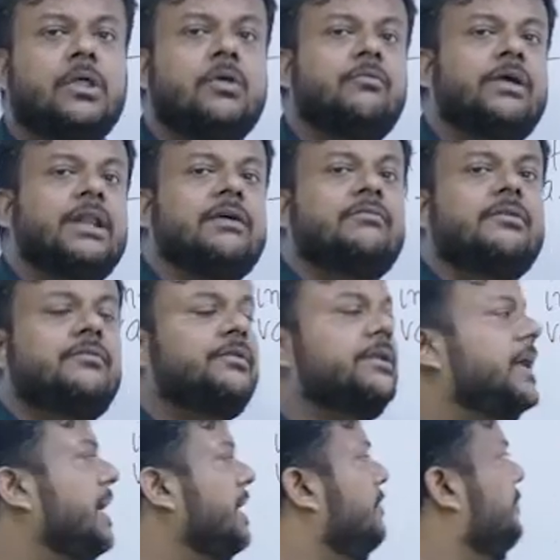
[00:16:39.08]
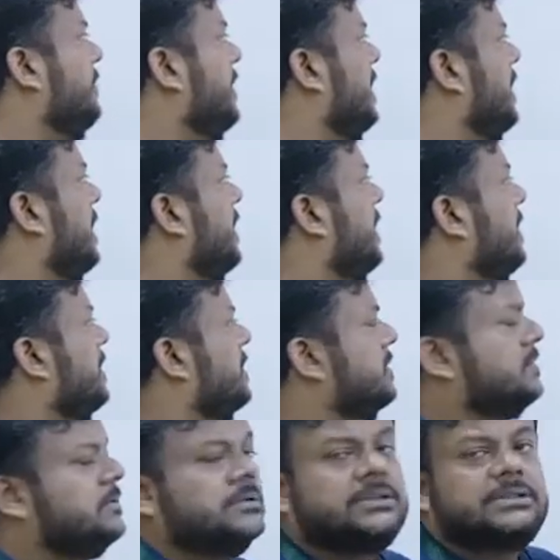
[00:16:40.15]
whenever we write VA
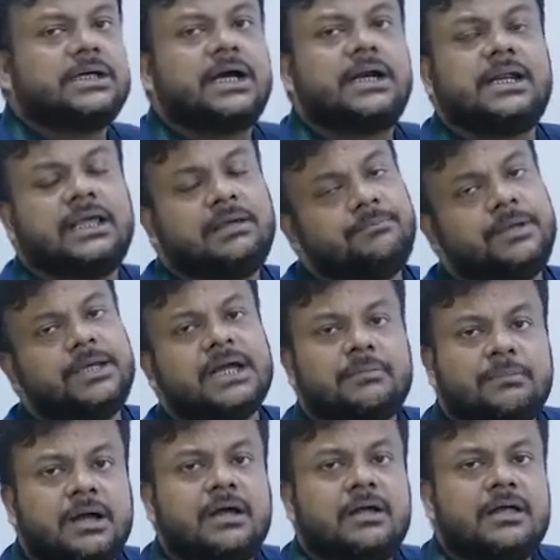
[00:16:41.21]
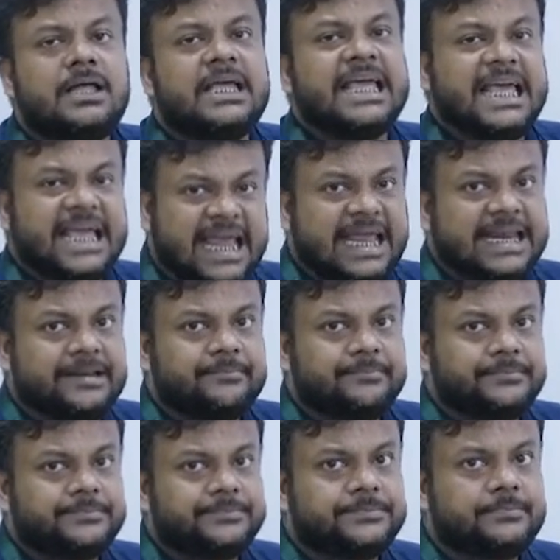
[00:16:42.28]
underscore start AP comma
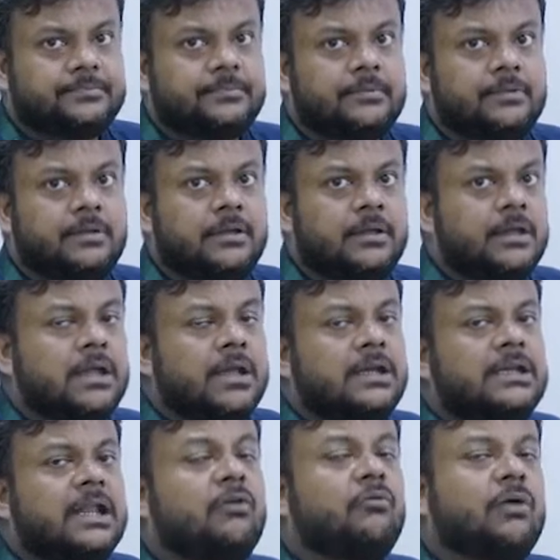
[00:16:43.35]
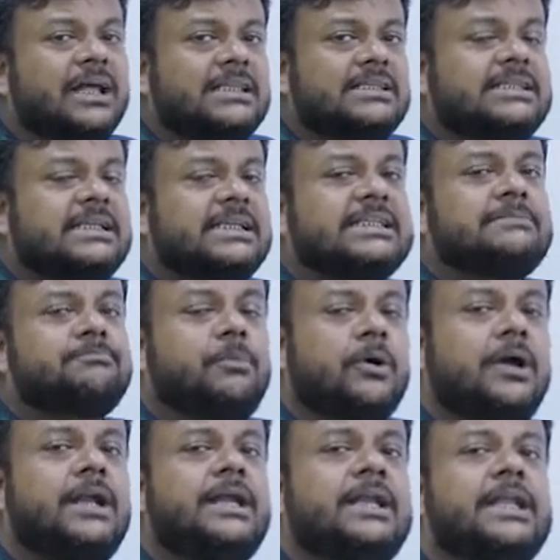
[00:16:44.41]
n. Now once it is
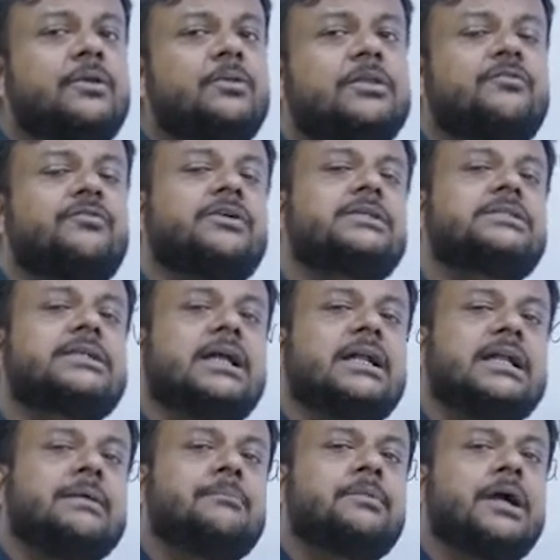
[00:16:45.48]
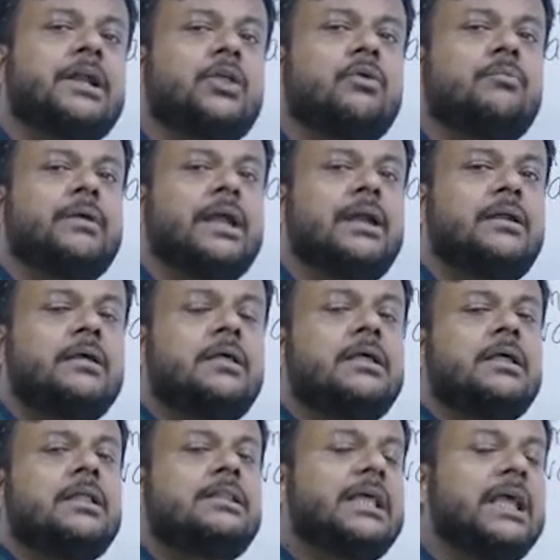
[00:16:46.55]
pointing to the first unnamed argument,
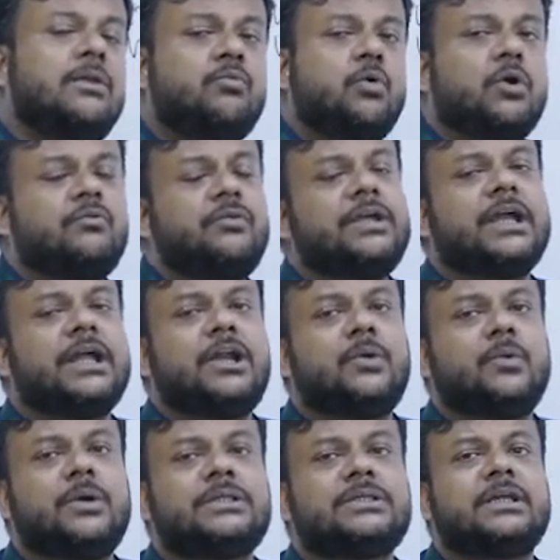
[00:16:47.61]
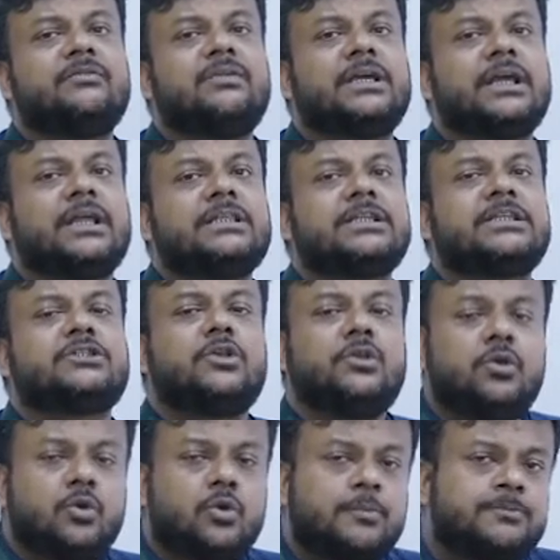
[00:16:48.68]
then what we can do is that we can just
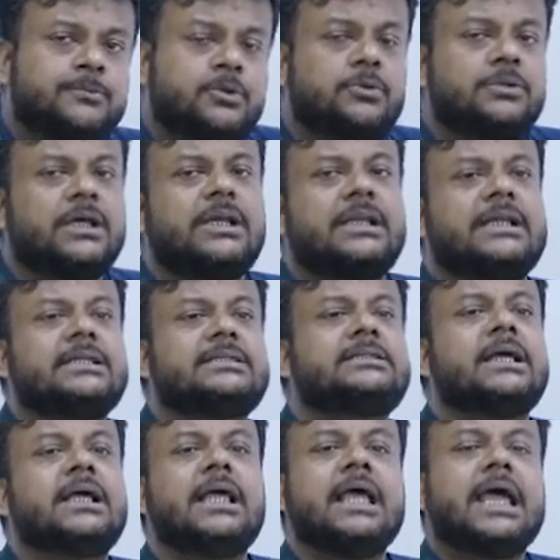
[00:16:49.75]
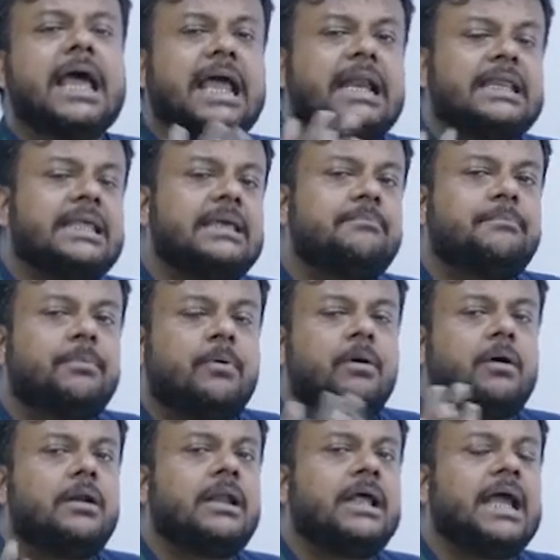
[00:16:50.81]
loop through the list and keep
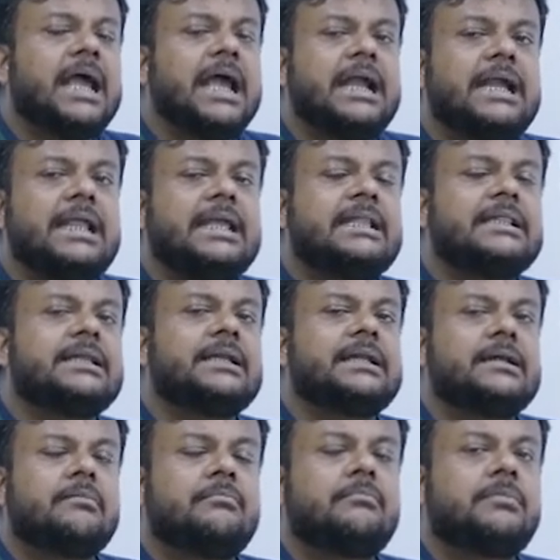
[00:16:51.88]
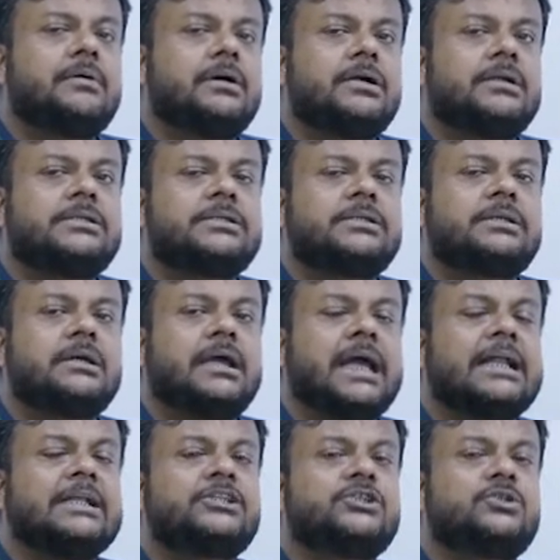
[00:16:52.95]
on adding the numbers
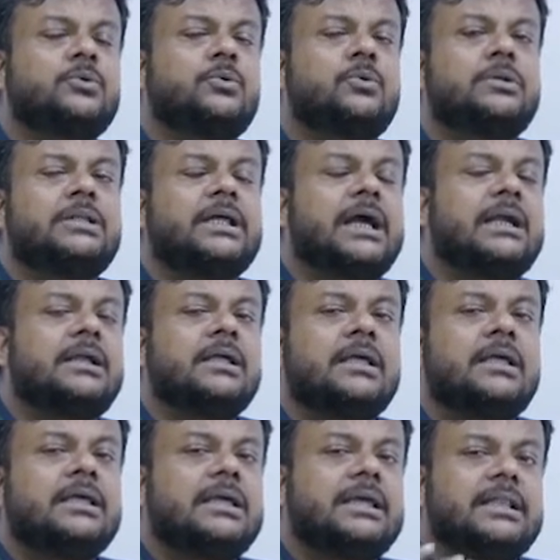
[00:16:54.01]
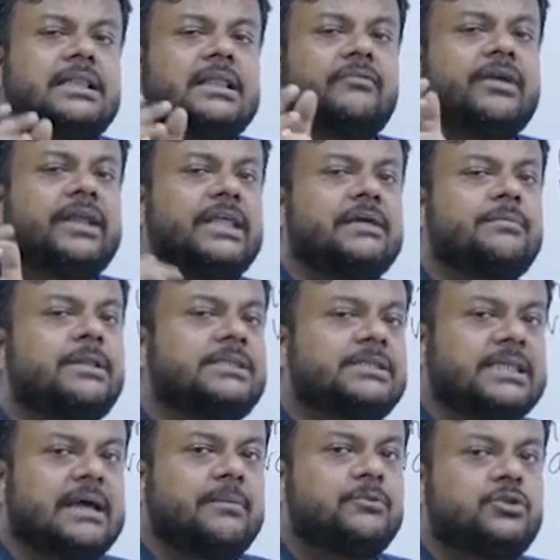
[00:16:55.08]
and store that in the variable
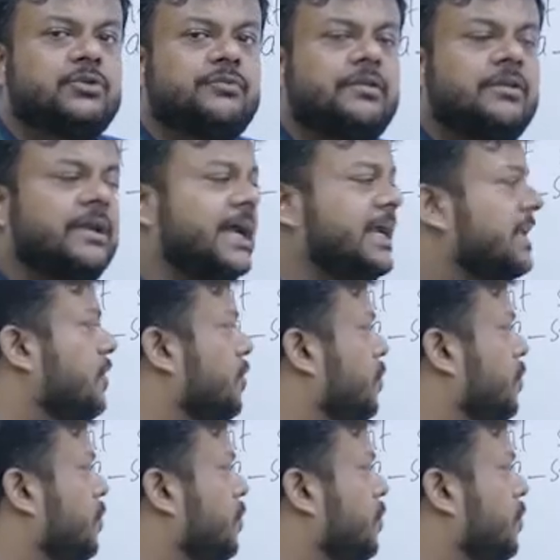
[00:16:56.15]
sum. So we will write a